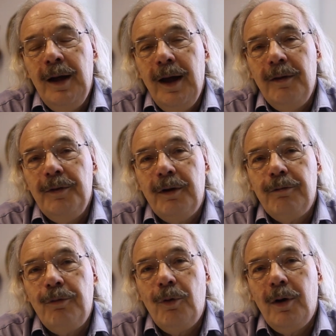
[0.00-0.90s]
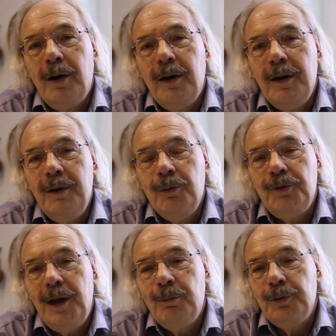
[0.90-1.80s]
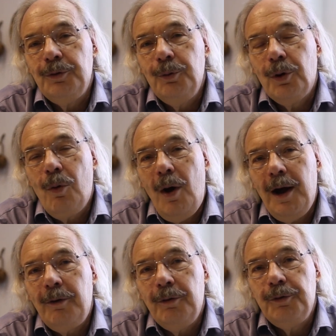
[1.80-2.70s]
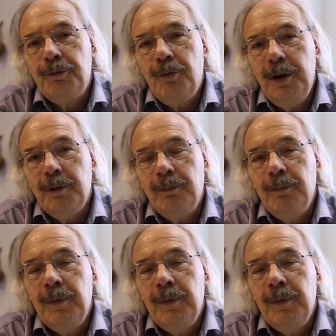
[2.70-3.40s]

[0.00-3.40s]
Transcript: and therefore he was able to acquire his freedom